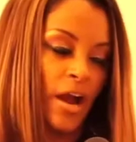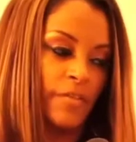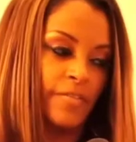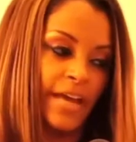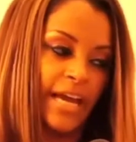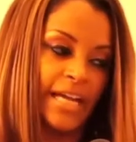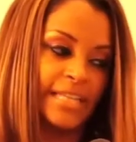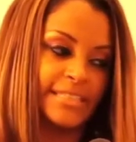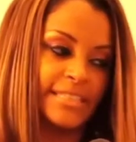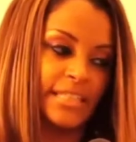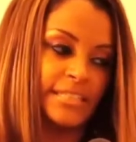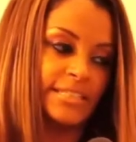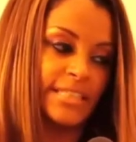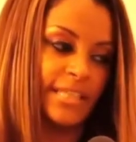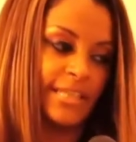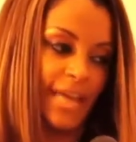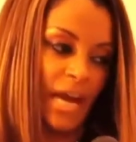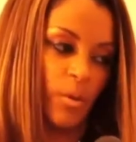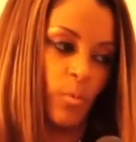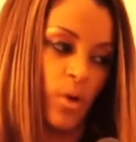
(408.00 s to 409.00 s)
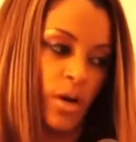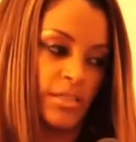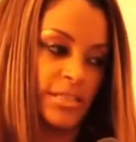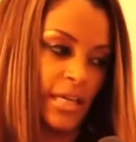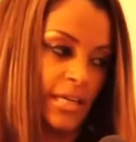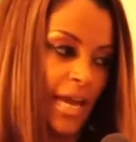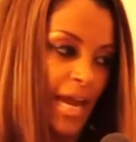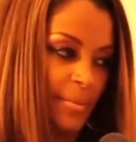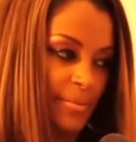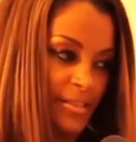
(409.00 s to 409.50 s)
on the AT&T networks.
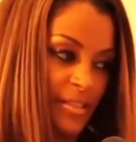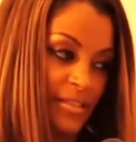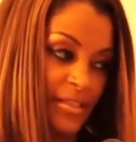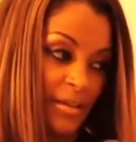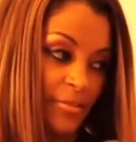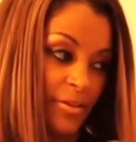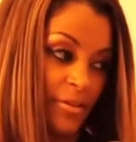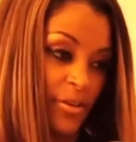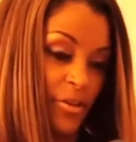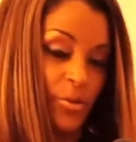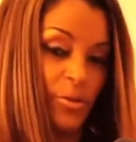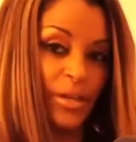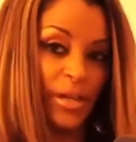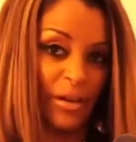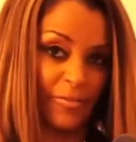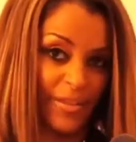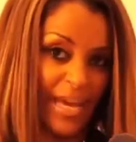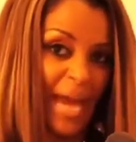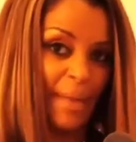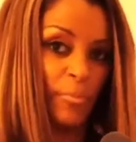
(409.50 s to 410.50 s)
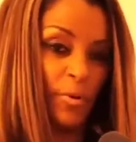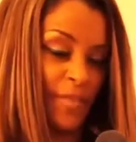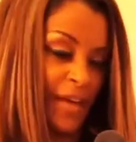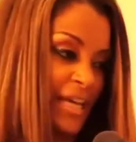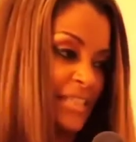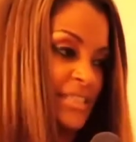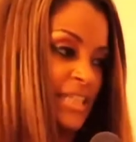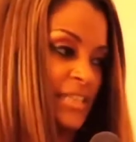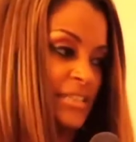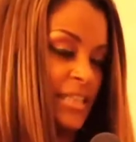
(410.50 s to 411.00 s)
Like AT&T, you can have cable with
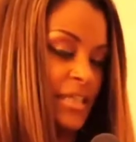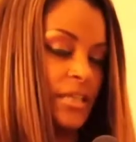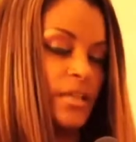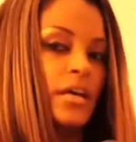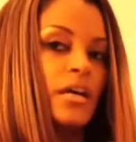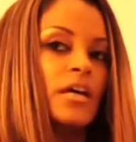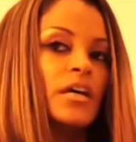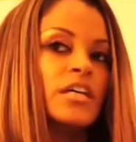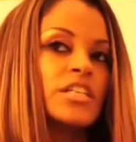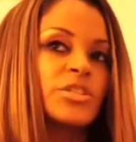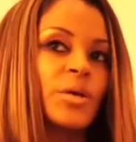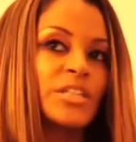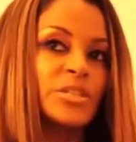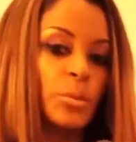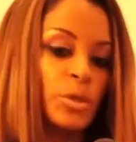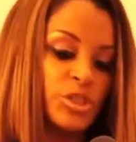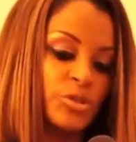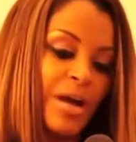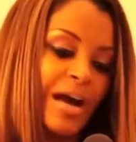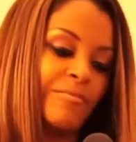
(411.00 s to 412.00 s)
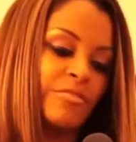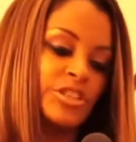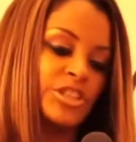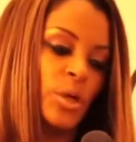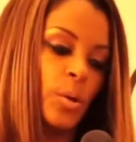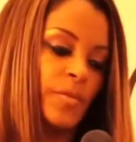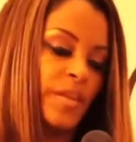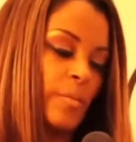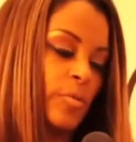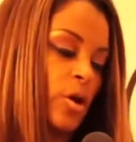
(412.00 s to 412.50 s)
AT&T. So I do a travel
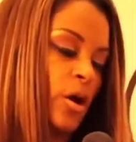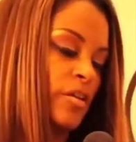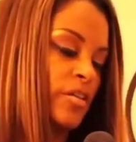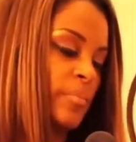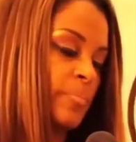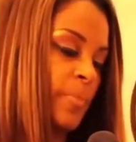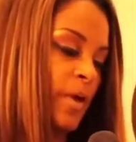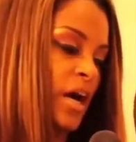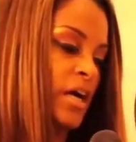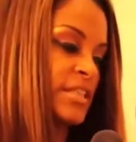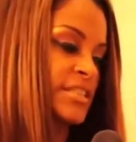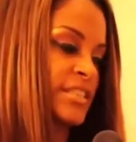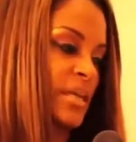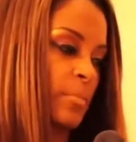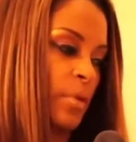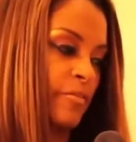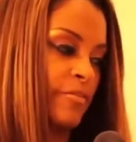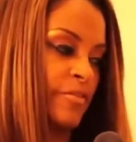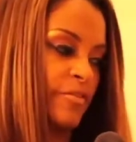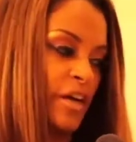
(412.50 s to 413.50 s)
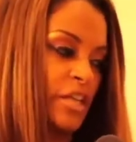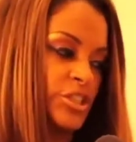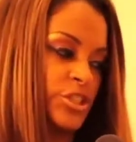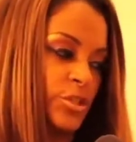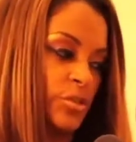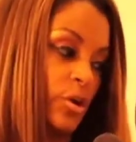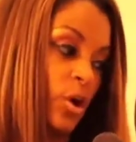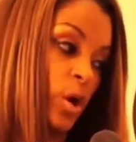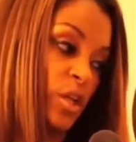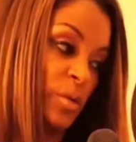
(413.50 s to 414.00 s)
show with them called the Buzz Summer of
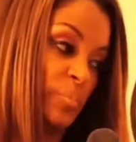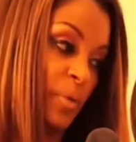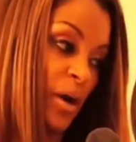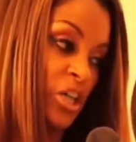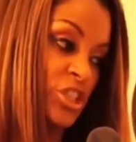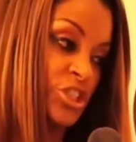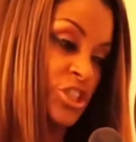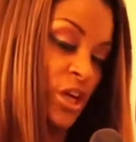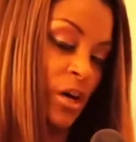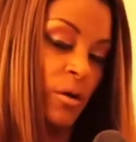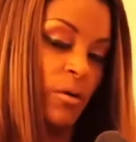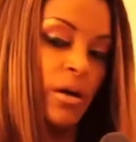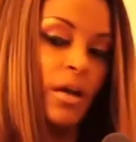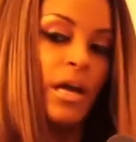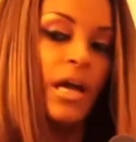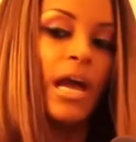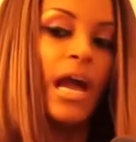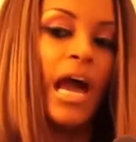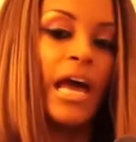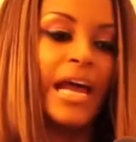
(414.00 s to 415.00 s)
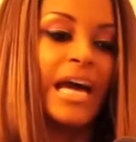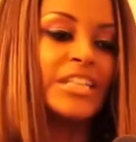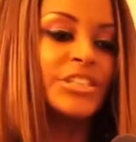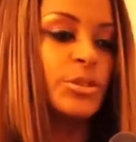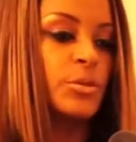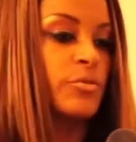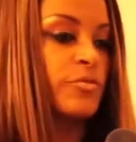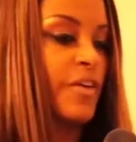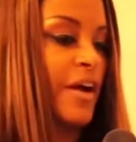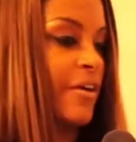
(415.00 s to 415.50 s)
Adventure or the Buzz Show. And I
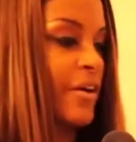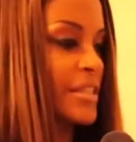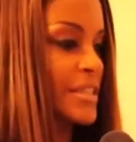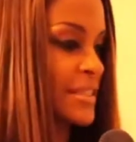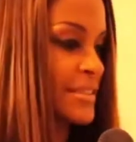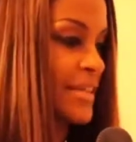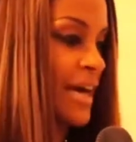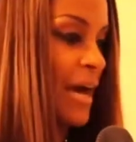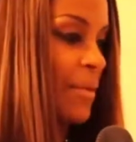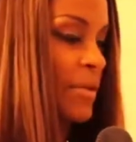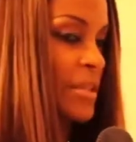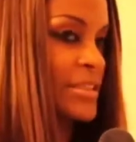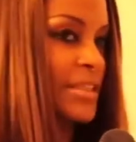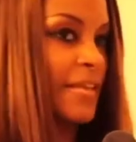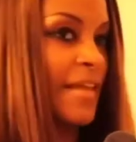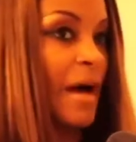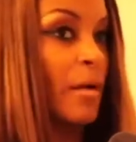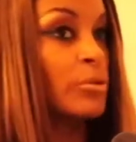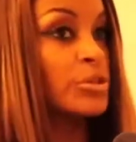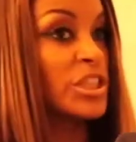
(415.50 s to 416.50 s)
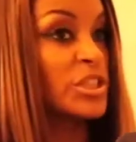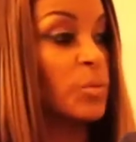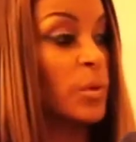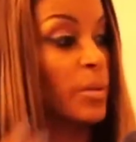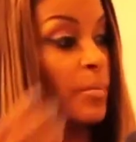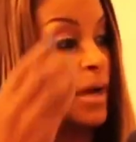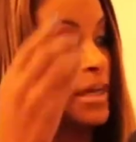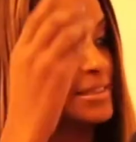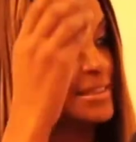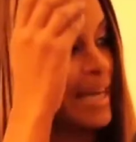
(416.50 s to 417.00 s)
do various assignments, and that was just
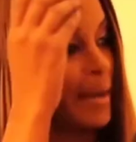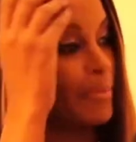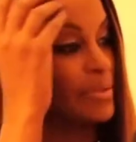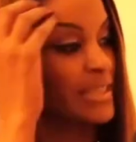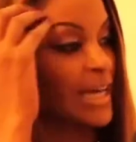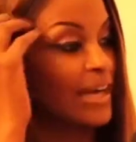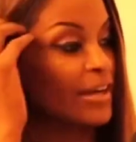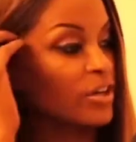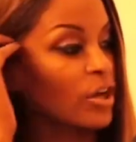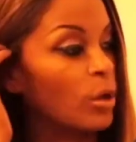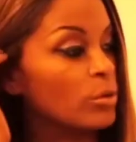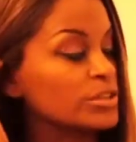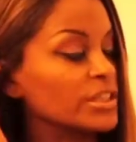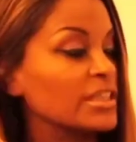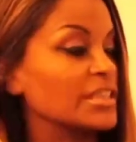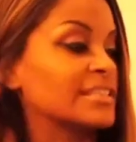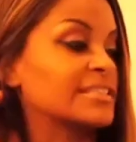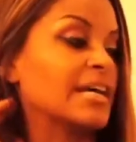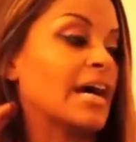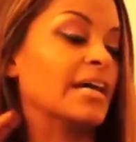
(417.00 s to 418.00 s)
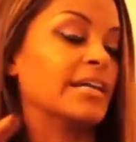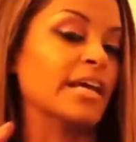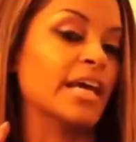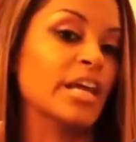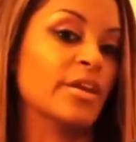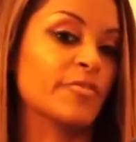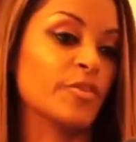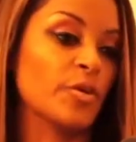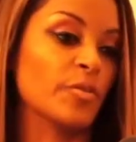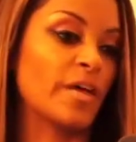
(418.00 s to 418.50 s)
one of my assignments. I had to go to the set and
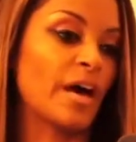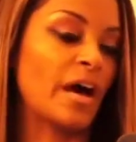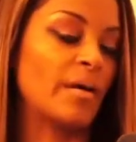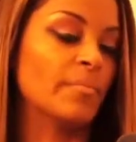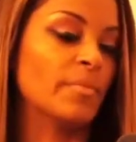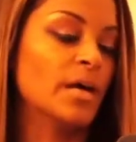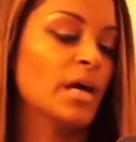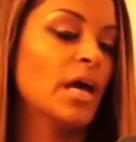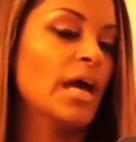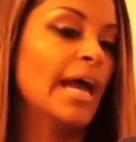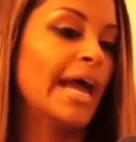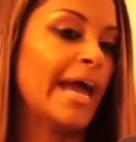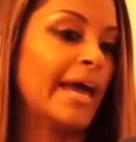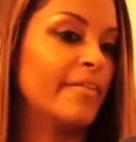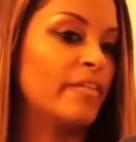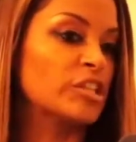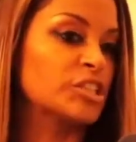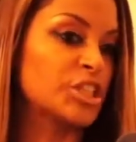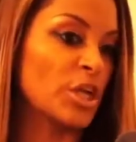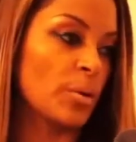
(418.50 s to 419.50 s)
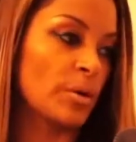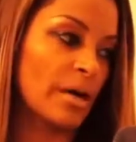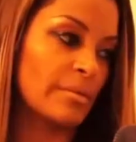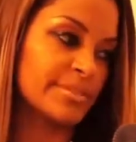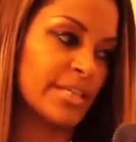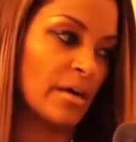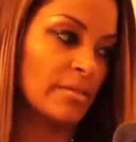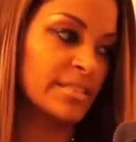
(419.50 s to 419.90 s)
interview them. And the show comes out